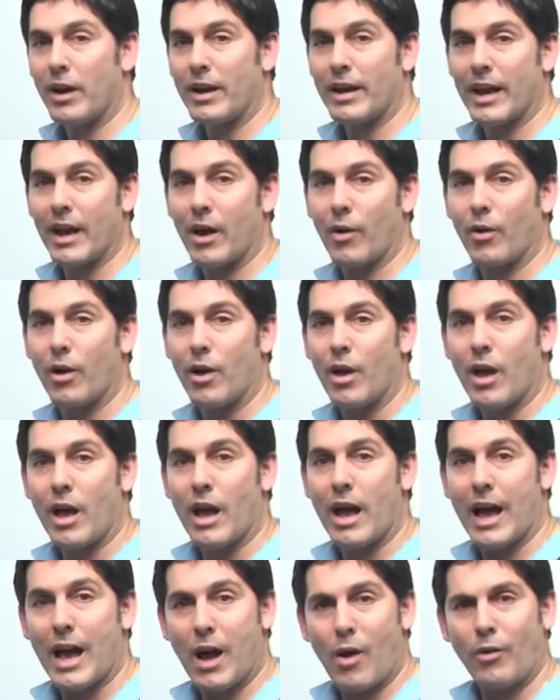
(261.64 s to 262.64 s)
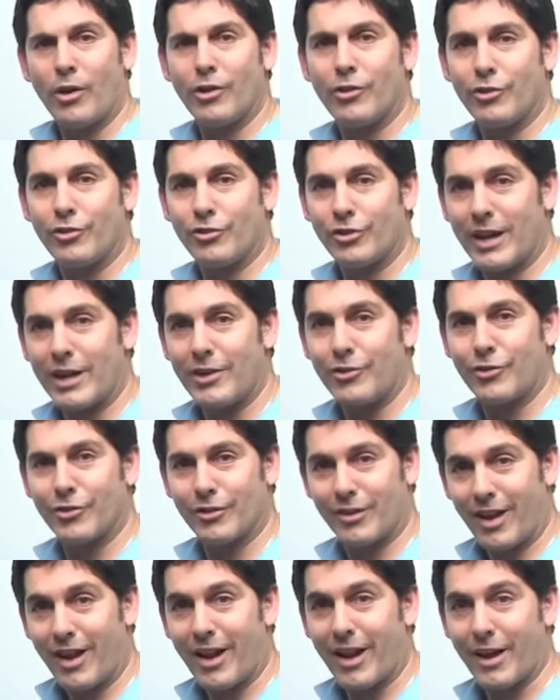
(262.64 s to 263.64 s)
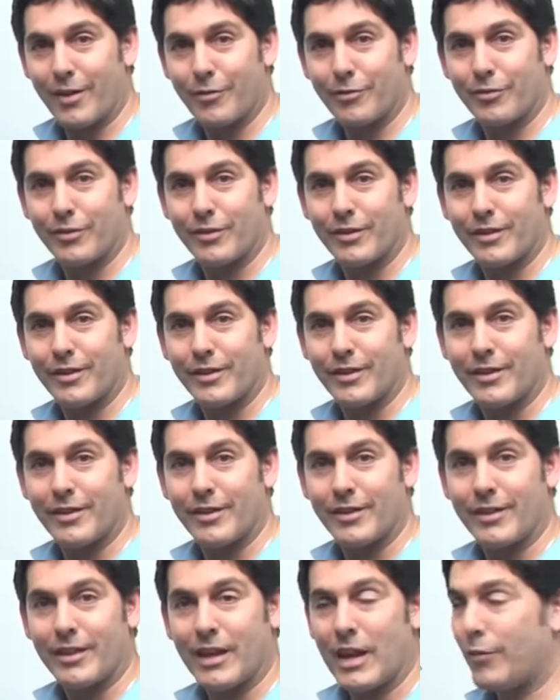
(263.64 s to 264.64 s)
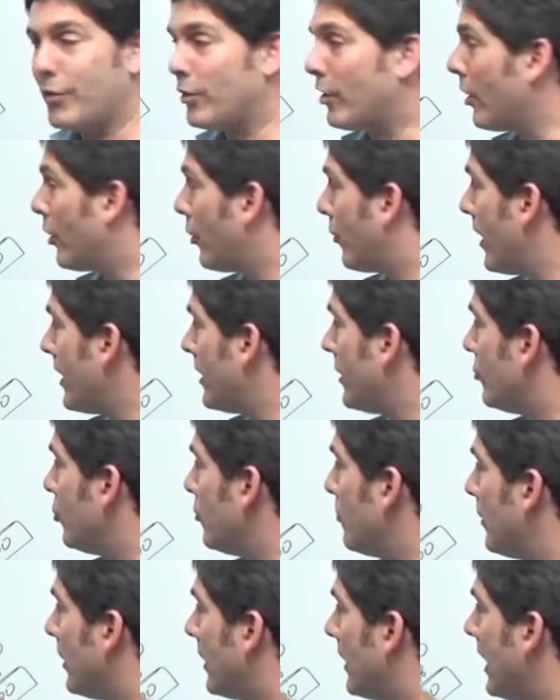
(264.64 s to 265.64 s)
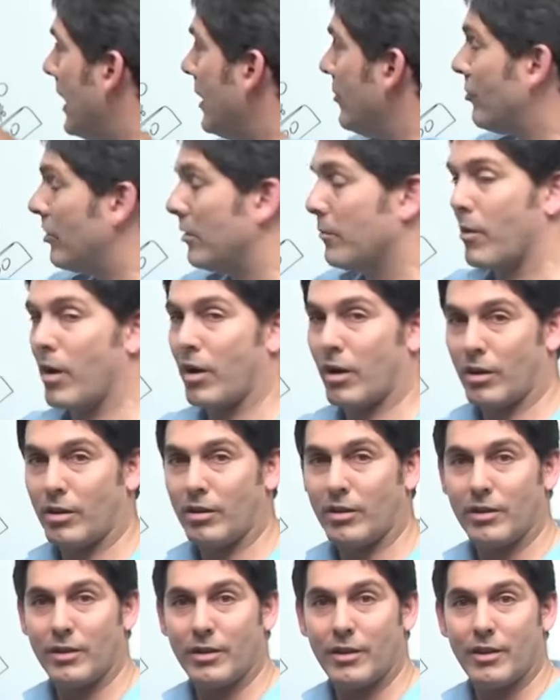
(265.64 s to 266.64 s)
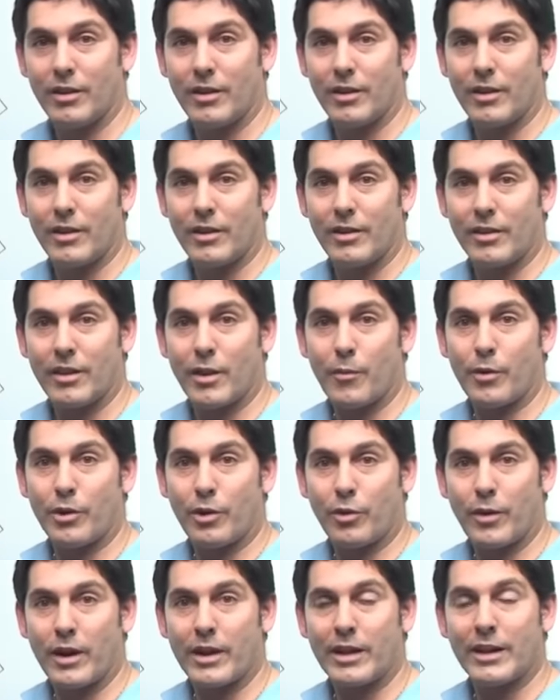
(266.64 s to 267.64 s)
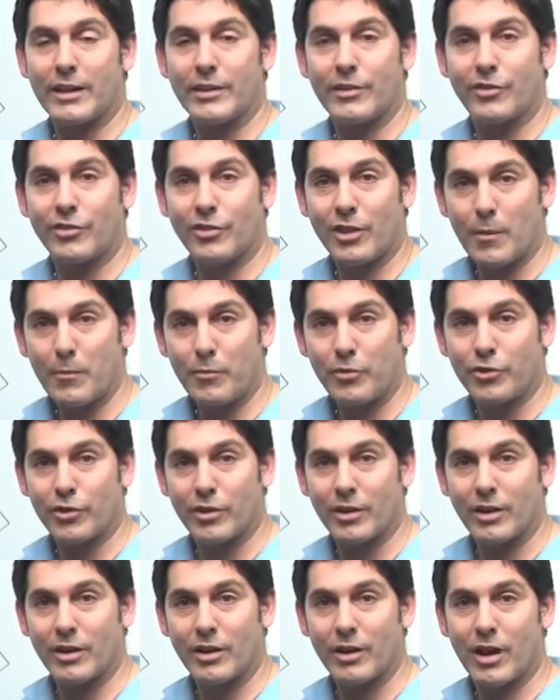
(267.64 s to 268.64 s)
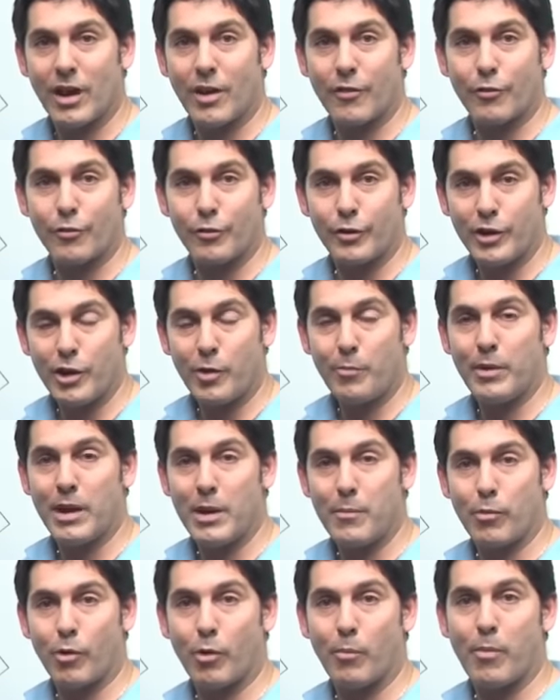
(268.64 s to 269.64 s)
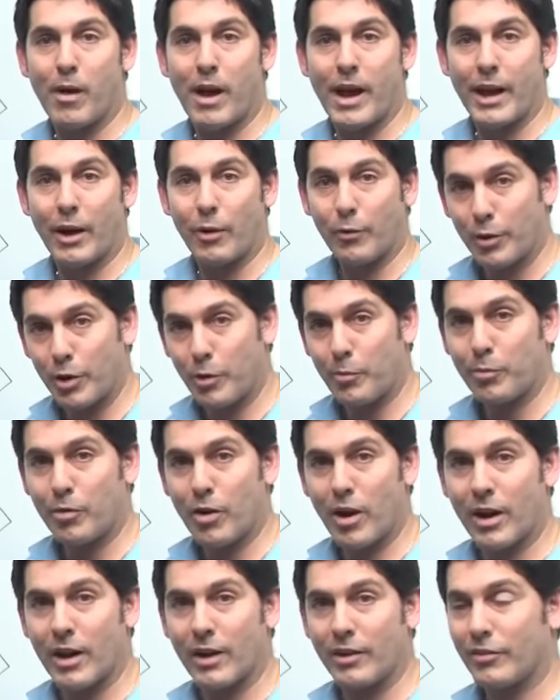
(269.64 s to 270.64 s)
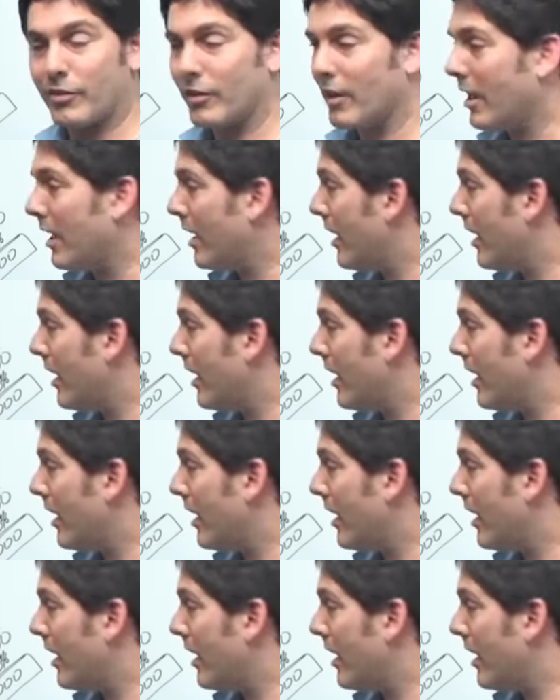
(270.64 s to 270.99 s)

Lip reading: right now, how could you change your life if you could create a duplication model that would create consumption of real people buying real products